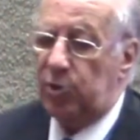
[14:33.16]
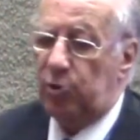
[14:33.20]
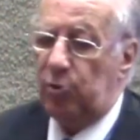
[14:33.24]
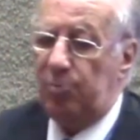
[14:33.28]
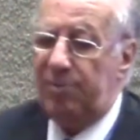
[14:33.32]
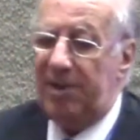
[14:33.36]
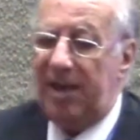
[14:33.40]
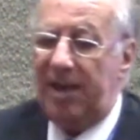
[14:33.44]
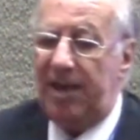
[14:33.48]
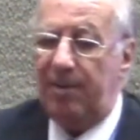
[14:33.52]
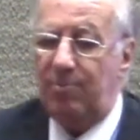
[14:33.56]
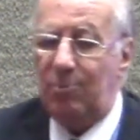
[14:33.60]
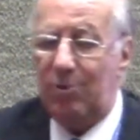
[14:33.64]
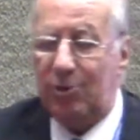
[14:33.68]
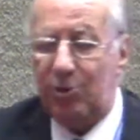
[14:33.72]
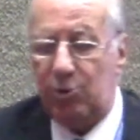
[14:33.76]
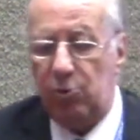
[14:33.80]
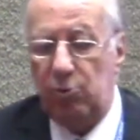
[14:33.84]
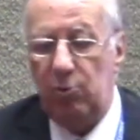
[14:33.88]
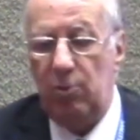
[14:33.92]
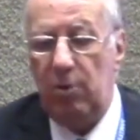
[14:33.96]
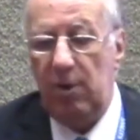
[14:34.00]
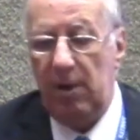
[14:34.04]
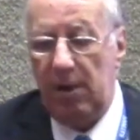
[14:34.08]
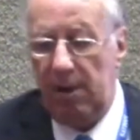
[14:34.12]
to be able
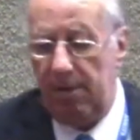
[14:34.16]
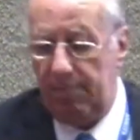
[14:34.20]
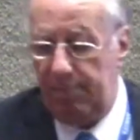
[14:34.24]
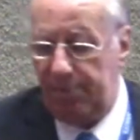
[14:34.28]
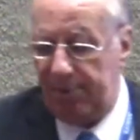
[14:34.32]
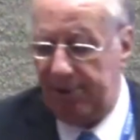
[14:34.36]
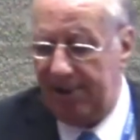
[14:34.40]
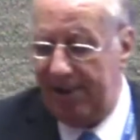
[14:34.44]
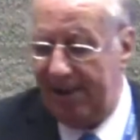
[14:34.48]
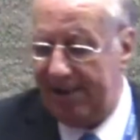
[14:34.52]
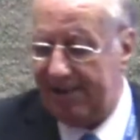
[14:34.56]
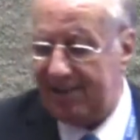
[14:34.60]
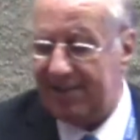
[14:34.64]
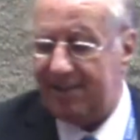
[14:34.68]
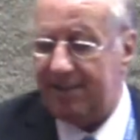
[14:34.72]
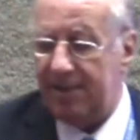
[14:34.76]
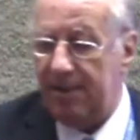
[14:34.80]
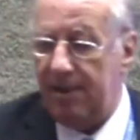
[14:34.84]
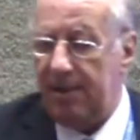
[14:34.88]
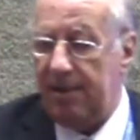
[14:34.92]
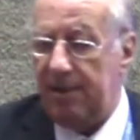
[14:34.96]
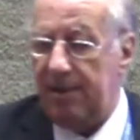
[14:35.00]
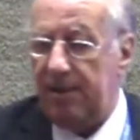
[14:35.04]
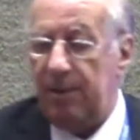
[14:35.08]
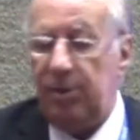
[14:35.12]
to predict
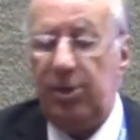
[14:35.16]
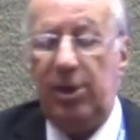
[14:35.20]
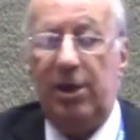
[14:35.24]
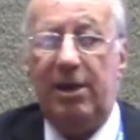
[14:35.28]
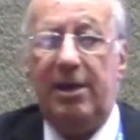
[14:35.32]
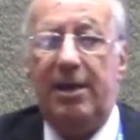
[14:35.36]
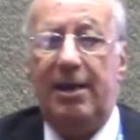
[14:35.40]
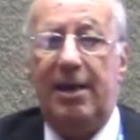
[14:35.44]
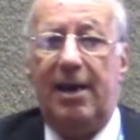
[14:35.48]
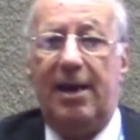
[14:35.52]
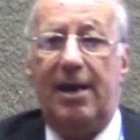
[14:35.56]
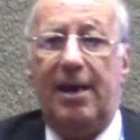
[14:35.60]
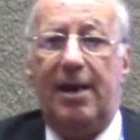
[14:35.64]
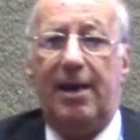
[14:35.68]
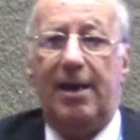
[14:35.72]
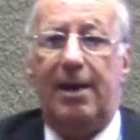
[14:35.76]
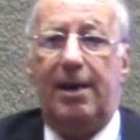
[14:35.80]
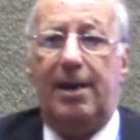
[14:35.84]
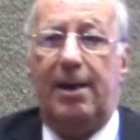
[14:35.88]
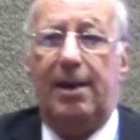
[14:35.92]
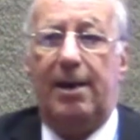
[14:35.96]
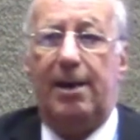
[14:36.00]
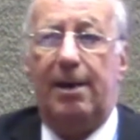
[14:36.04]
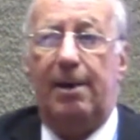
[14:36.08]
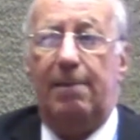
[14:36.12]
the
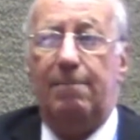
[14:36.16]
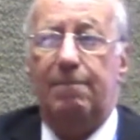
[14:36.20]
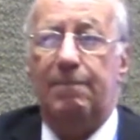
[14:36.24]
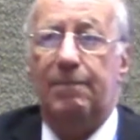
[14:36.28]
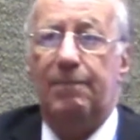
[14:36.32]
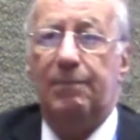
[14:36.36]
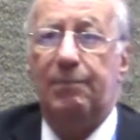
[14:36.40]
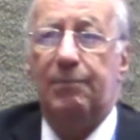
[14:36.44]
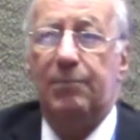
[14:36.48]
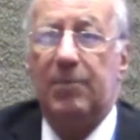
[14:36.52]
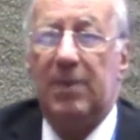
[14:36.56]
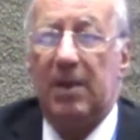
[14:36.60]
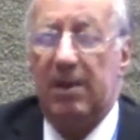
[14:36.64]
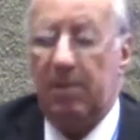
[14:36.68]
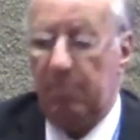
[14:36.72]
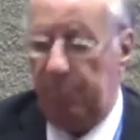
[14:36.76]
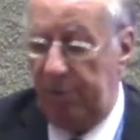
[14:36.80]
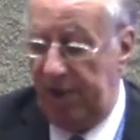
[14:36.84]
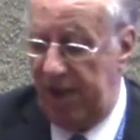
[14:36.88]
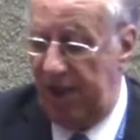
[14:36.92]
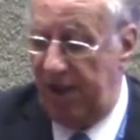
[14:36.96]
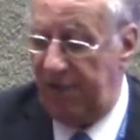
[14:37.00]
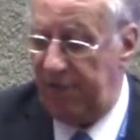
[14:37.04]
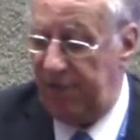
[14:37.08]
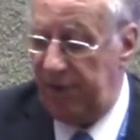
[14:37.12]

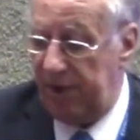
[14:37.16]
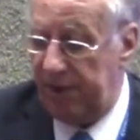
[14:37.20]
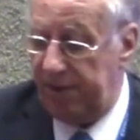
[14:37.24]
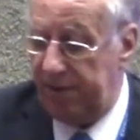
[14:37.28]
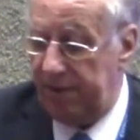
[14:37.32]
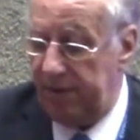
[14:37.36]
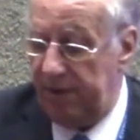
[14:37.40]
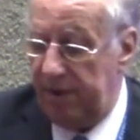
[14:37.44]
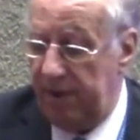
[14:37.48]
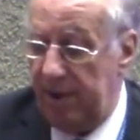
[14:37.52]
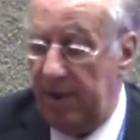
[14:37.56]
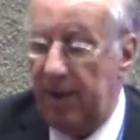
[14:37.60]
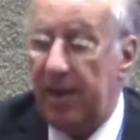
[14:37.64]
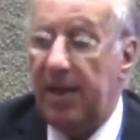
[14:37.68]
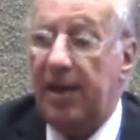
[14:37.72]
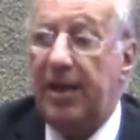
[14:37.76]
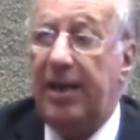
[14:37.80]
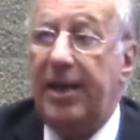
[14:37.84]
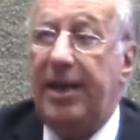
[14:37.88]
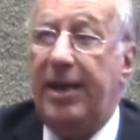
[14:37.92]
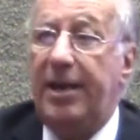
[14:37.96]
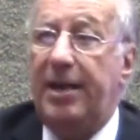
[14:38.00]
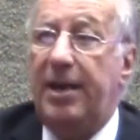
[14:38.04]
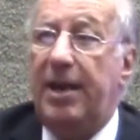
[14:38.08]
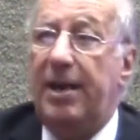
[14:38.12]
behavior
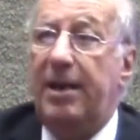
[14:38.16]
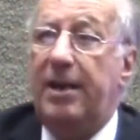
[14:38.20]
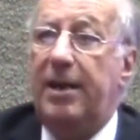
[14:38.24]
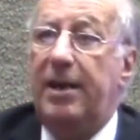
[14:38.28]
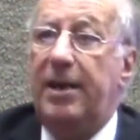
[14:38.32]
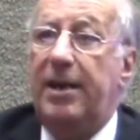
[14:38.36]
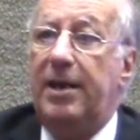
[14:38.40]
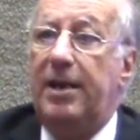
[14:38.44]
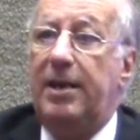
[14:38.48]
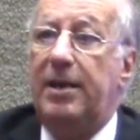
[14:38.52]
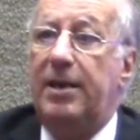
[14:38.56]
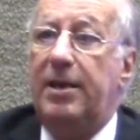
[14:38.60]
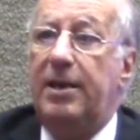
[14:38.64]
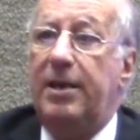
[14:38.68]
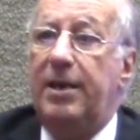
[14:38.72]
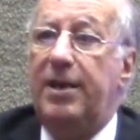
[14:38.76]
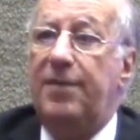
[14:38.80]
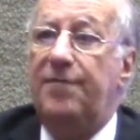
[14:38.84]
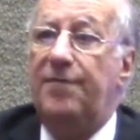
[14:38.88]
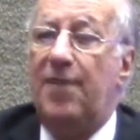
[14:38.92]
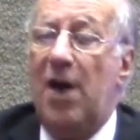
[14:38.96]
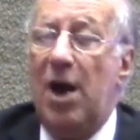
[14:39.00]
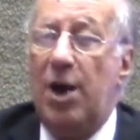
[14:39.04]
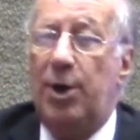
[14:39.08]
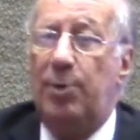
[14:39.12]
in
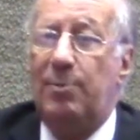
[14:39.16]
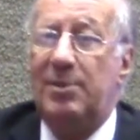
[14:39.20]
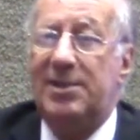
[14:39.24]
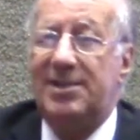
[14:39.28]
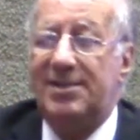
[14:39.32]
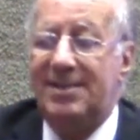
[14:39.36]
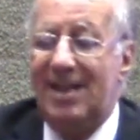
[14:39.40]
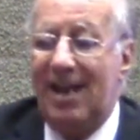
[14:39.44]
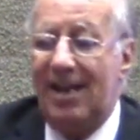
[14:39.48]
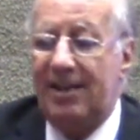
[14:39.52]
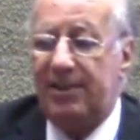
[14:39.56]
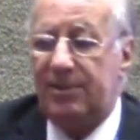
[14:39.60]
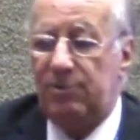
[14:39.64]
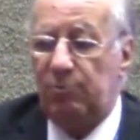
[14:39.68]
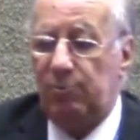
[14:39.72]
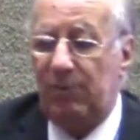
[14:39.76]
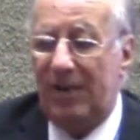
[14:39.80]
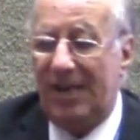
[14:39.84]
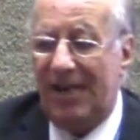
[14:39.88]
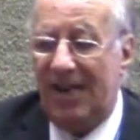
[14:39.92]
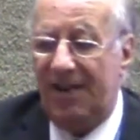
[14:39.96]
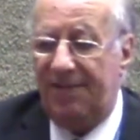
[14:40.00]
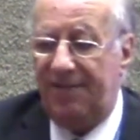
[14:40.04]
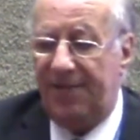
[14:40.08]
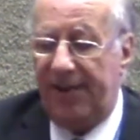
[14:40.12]
environments that
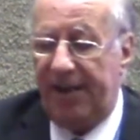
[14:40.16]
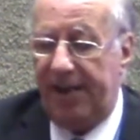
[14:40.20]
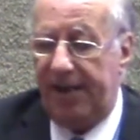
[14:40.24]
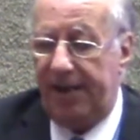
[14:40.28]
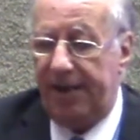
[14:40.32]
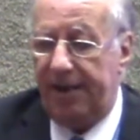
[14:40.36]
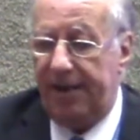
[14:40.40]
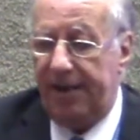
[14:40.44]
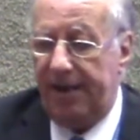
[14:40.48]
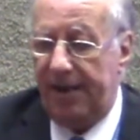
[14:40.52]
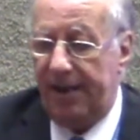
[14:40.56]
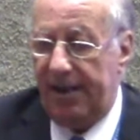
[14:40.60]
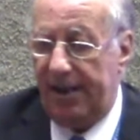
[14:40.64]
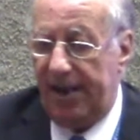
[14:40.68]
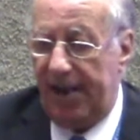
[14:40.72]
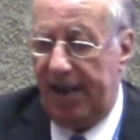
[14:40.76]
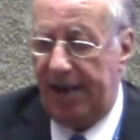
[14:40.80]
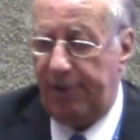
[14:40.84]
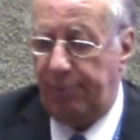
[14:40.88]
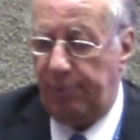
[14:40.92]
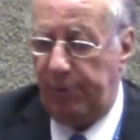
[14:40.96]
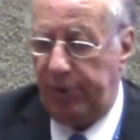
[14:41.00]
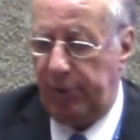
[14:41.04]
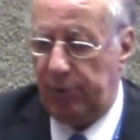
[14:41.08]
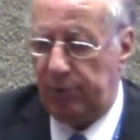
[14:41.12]
we live in
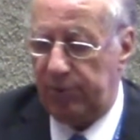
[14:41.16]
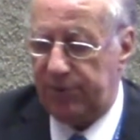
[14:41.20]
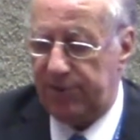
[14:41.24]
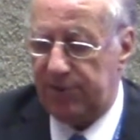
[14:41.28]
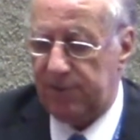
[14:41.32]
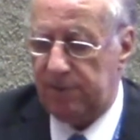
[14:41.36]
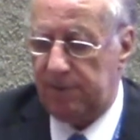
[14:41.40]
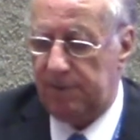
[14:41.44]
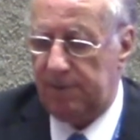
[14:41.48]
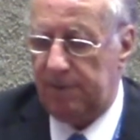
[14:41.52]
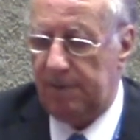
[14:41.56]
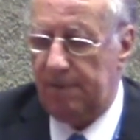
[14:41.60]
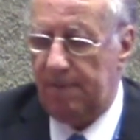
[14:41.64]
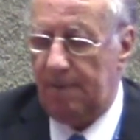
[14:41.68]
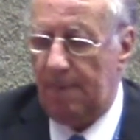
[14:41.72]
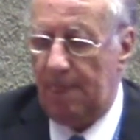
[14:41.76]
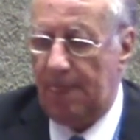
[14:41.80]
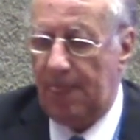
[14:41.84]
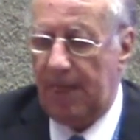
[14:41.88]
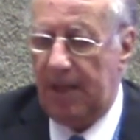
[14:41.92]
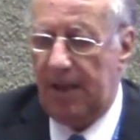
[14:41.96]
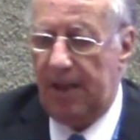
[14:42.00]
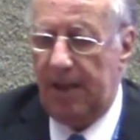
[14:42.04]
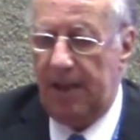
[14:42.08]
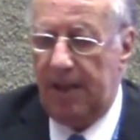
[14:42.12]
and we use.
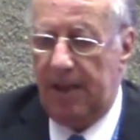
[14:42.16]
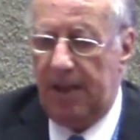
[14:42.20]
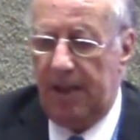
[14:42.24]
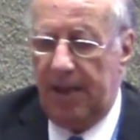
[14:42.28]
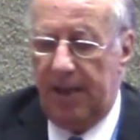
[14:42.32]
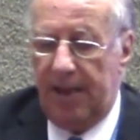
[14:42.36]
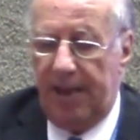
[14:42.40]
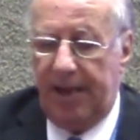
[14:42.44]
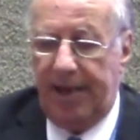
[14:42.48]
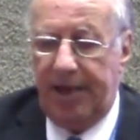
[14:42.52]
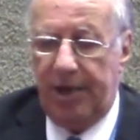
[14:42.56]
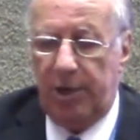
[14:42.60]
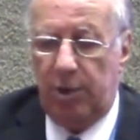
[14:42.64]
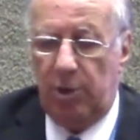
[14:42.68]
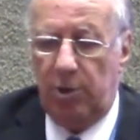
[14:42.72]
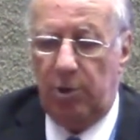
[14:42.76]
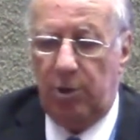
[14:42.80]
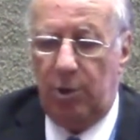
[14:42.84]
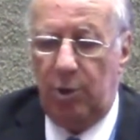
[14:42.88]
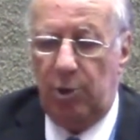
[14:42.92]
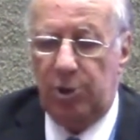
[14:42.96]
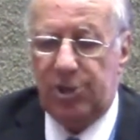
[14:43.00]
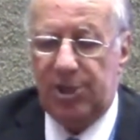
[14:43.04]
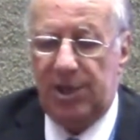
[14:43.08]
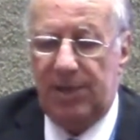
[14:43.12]
In
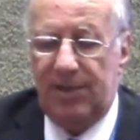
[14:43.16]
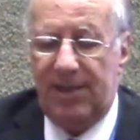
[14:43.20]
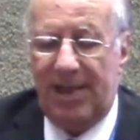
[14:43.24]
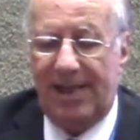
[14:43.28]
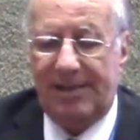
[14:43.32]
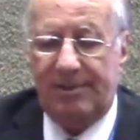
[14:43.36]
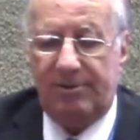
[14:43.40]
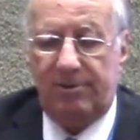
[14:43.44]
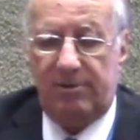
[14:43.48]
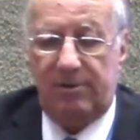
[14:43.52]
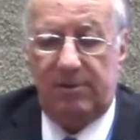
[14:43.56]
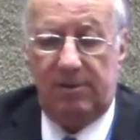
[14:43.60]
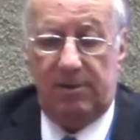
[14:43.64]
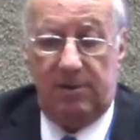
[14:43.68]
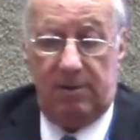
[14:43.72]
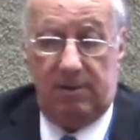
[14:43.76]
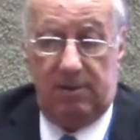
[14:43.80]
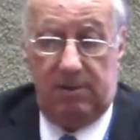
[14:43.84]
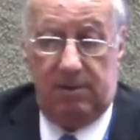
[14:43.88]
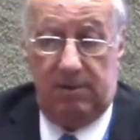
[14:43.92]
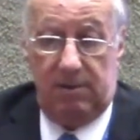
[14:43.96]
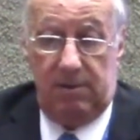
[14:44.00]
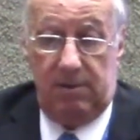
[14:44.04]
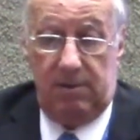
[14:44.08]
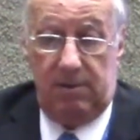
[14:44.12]
conclusion, that
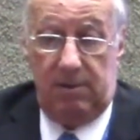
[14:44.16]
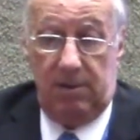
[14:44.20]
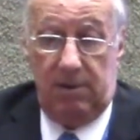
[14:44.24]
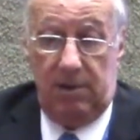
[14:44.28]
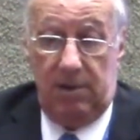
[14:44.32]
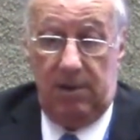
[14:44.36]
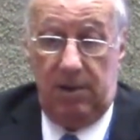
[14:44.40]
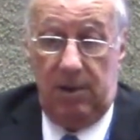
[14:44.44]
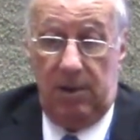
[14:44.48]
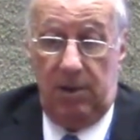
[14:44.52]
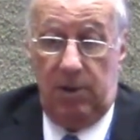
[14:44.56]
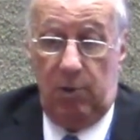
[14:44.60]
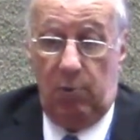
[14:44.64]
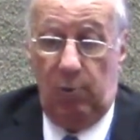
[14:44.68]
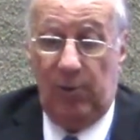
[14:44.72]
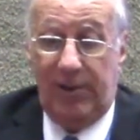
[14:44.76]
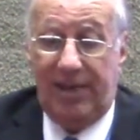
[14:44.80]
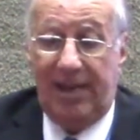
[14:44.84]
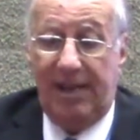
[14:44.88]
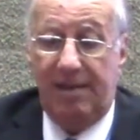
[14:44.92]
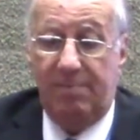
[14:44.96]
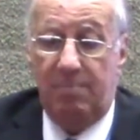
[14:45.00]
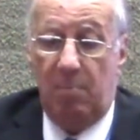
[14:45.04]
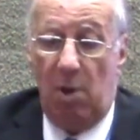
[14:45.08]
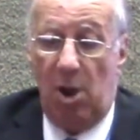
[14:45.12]
we
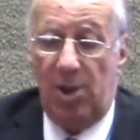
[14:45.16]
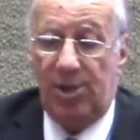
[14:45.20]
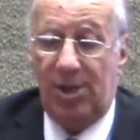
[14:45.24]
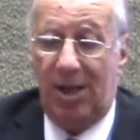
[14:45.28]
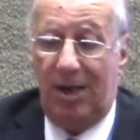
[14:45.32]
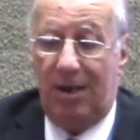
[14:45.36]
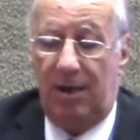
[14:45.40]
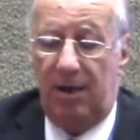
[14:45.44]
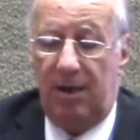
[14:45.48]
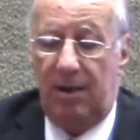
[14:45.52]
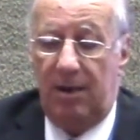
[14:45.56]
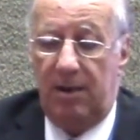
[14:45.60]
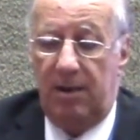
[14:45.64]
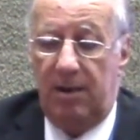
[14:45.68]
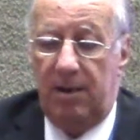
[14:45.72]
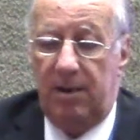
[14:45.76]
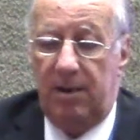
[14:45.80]
did model